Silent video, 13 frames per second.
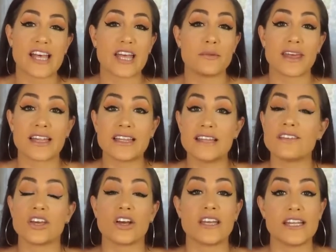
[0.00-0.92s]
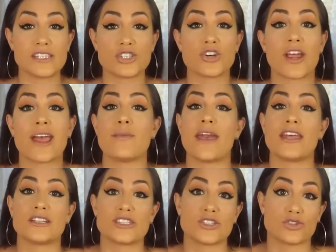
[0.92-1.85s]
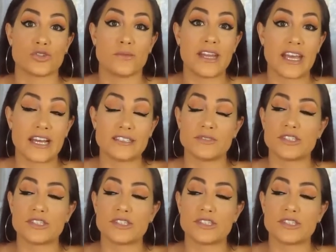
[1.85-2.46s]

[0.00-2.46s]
how to make a living on Instagram and on social media.